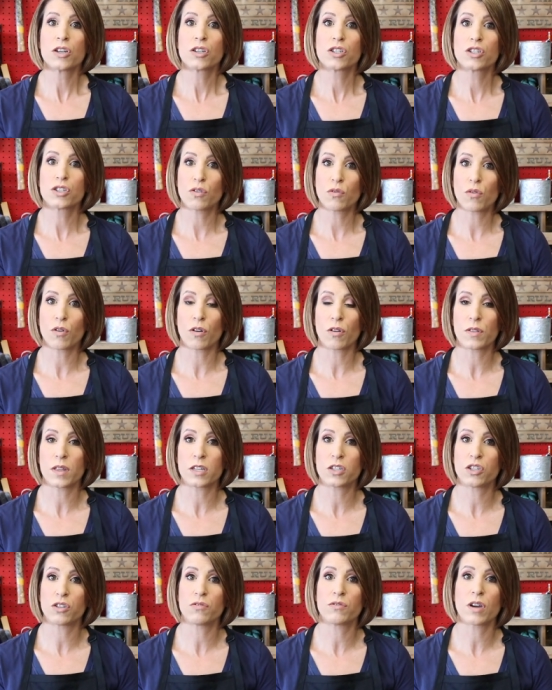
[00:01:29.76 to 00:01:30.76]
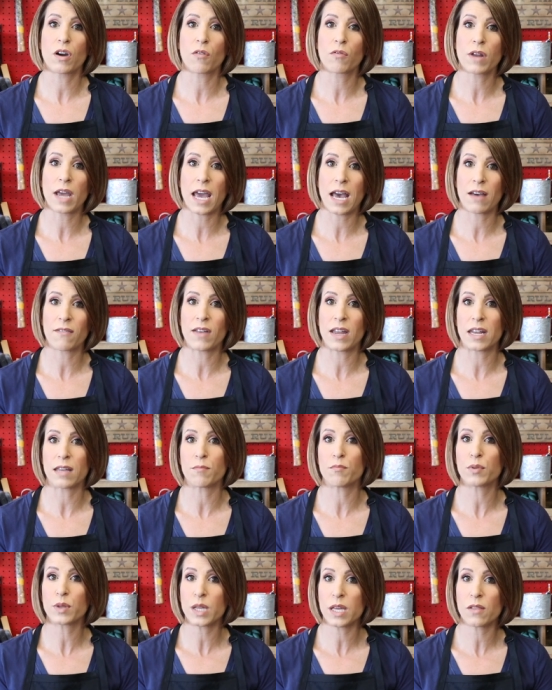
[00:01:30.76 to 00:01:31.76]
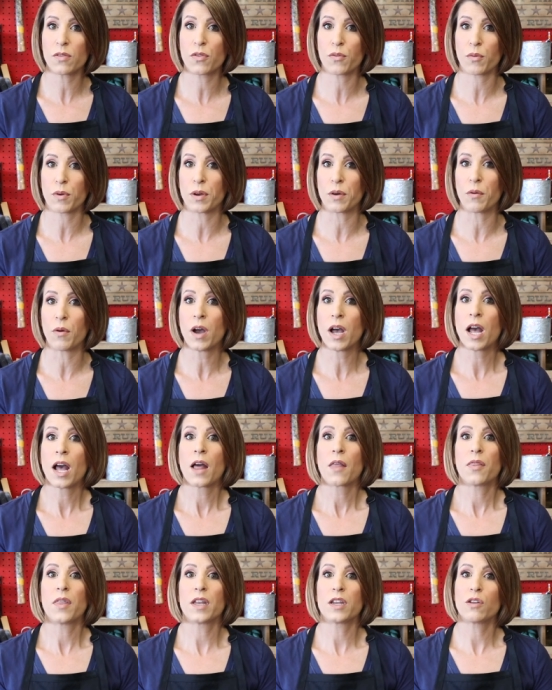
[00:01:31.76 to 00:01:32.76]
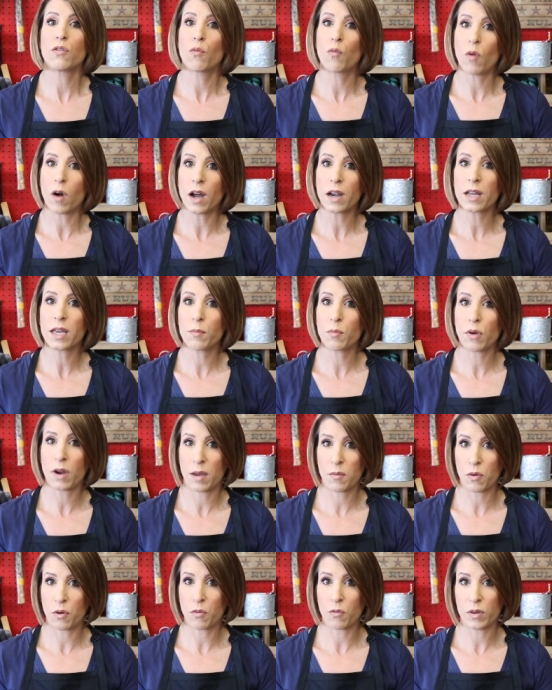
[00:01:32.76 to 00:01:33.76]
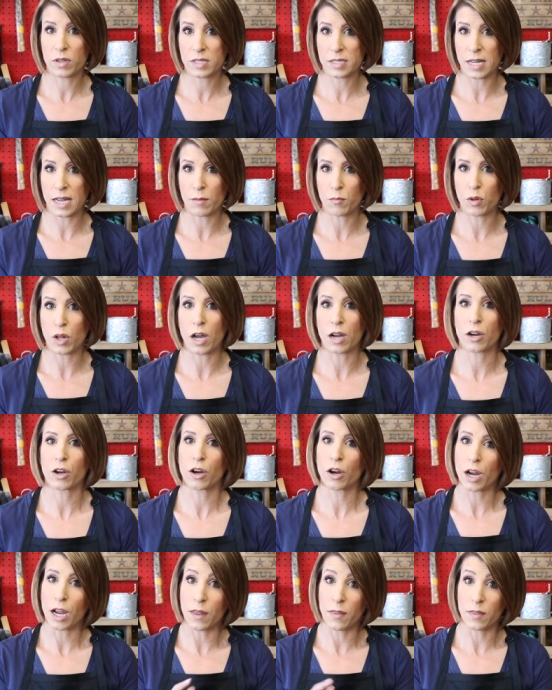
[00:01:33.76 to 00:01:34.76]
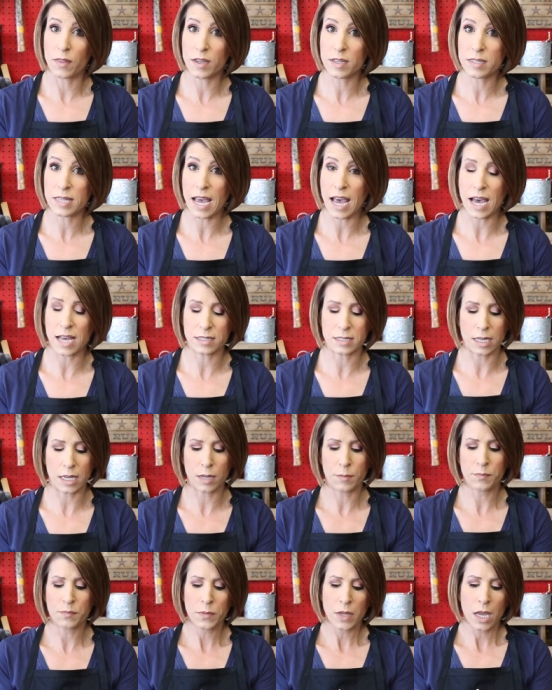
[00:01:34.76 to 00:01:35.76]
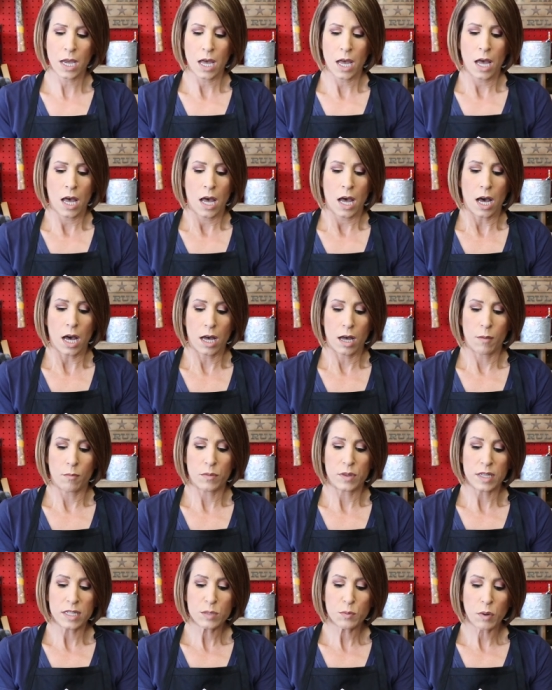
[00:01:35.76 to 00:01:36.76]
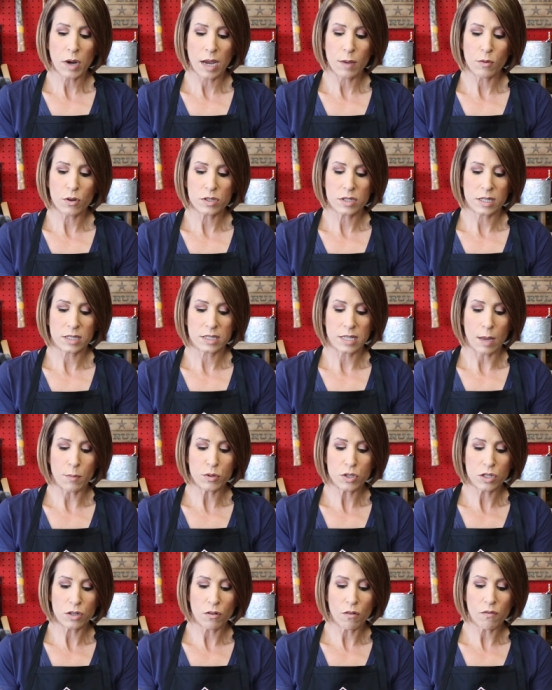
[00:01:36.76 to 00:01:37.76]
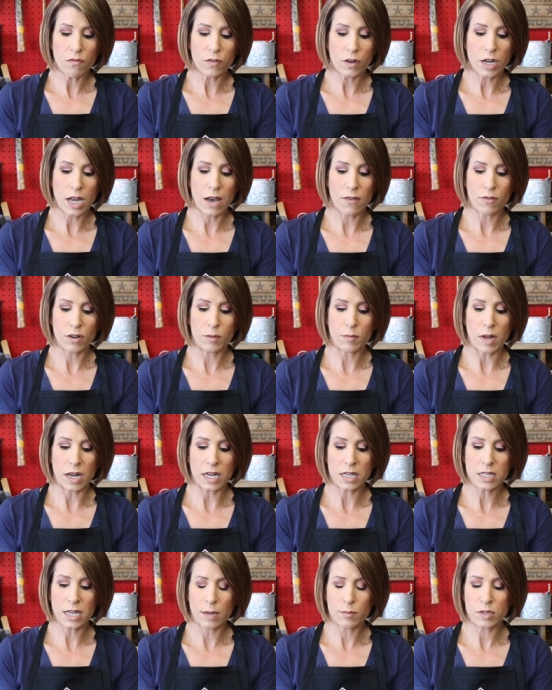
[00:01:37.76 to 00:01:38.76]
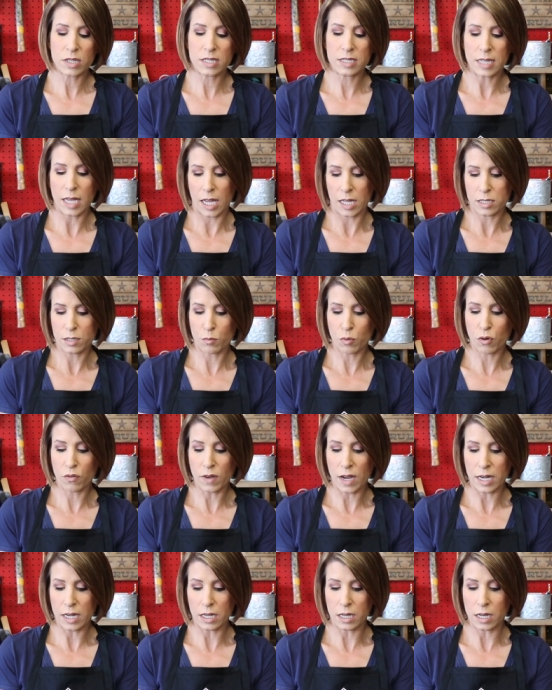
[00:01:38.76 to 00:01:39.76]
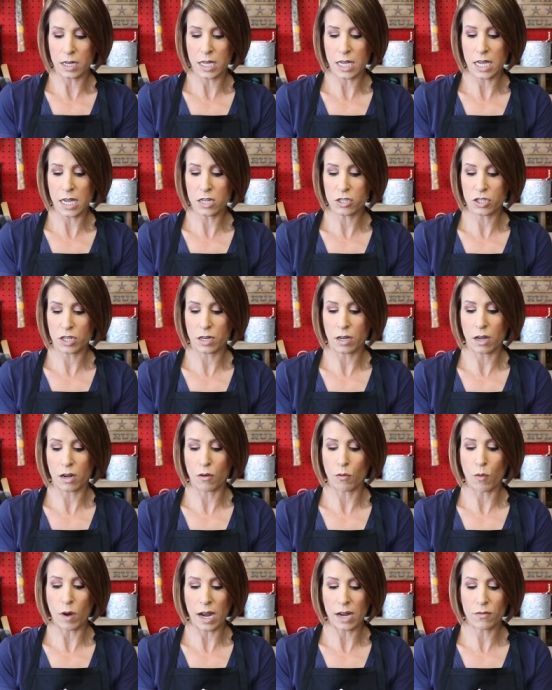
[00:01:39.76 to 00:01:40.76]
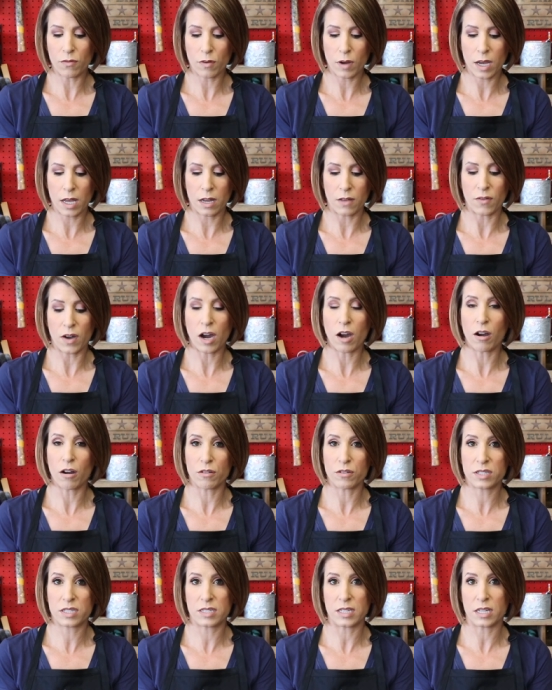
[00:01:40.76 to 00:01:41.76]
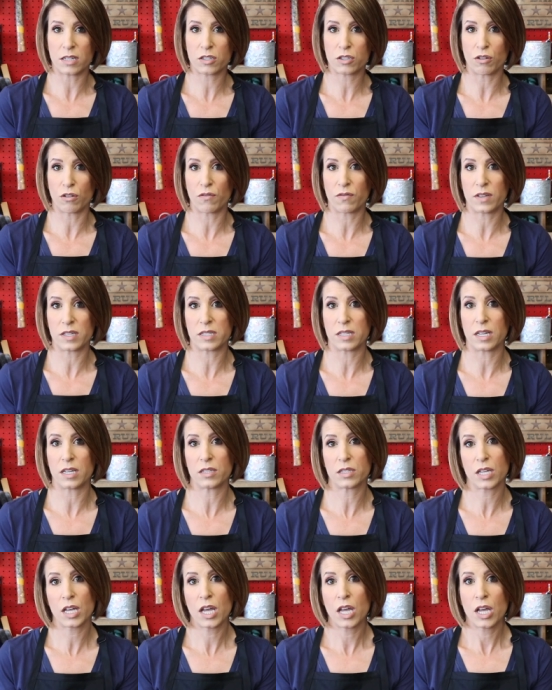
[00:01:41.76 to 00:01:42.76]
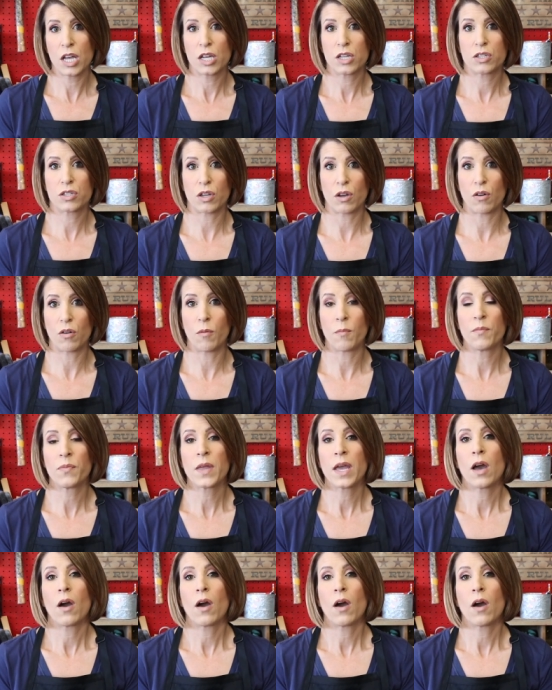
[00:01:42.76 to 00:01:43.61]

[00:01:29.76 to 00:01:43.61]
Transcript: sure that you don't have any bleed through, then you want a primer with stain blocker, and this has it. This primer is exceptional for covering many types of stains and providing adhesion on a wide variety of hard to stick surfaces. So